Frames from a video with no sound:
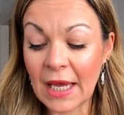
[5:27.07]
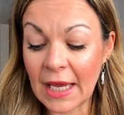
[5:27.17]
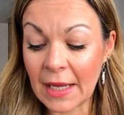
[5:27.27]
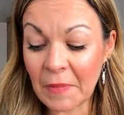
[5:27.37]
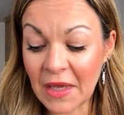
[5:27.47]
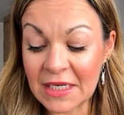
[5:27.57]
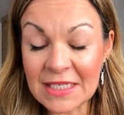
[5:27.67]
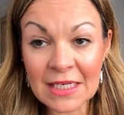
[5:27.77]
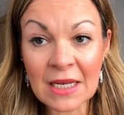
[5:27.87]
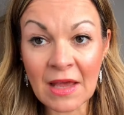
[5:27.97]
and
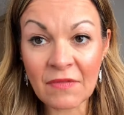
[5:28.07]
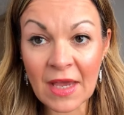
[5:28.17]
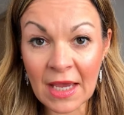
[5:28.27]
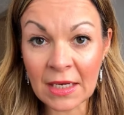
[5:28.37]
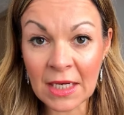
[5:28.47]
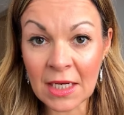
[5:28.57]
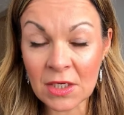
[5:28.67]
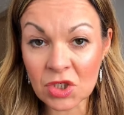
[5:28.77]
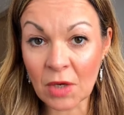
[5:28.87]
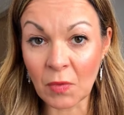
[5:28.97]
he didn't have
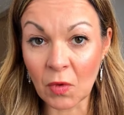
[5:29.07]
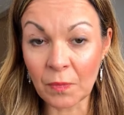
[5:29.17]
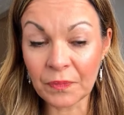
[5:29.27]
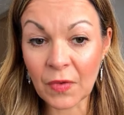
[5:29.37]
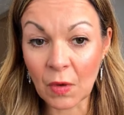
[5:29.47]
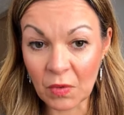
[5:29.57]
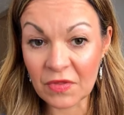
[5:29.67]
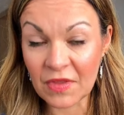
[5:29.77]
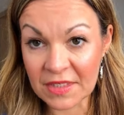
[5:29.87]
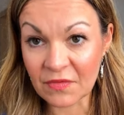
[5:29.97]
any trouble
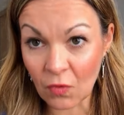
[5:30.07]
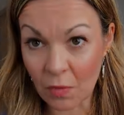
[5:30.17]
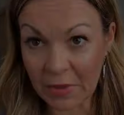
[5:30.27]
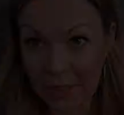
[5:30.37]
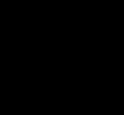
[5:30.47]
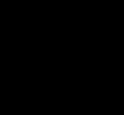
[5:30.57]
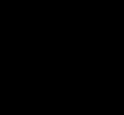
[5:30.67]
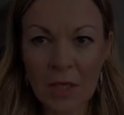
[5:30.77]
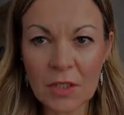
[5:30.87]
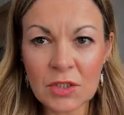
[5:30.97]
with this formula.
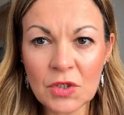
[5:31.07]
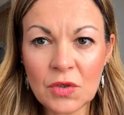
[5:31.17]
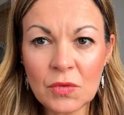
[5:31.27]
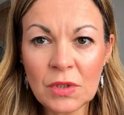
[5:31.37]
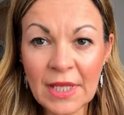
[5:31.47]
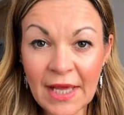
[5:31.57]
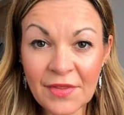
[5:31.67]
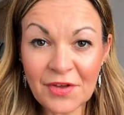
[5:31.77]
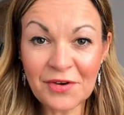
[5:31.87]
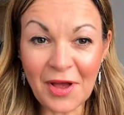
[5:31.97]
So you
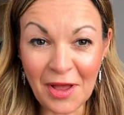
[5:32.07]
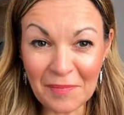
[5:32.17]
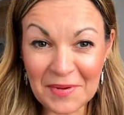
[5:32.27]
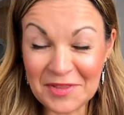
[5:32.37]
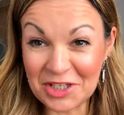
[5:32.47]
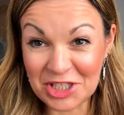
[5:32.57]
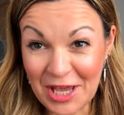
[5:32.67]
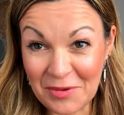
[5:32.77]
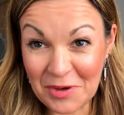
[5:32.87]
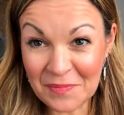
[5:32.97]
lather up in the
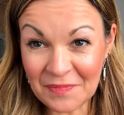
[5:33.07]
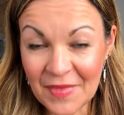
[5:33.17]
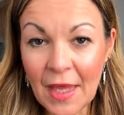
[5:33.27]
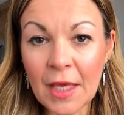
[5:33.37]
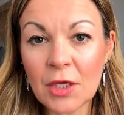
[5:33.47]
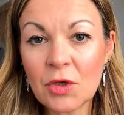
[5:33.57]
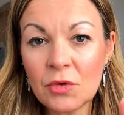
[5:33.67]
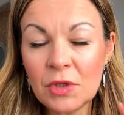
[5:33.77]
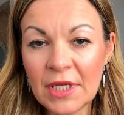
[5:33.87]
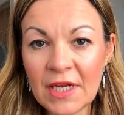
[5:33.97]
shower,
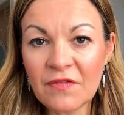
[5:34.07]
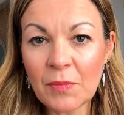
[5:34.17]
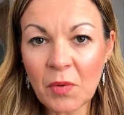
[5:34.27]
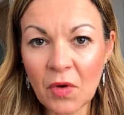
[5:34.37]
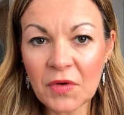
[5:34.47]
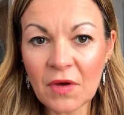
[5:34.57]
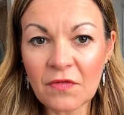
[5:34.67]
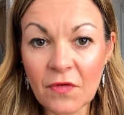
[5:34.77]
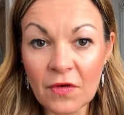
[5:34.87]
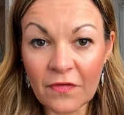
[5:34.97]
you leave the
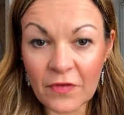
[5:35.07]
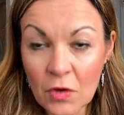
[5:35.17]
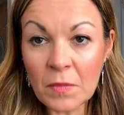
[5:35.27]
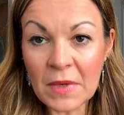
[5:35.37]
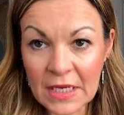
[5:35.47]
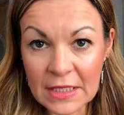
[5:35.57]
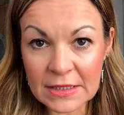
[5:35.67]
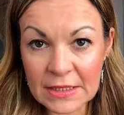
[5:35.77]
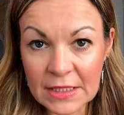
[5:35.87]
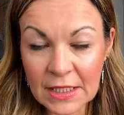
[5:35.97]
product for a few
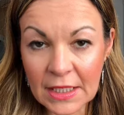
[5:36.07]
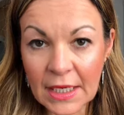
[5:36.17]
minutes,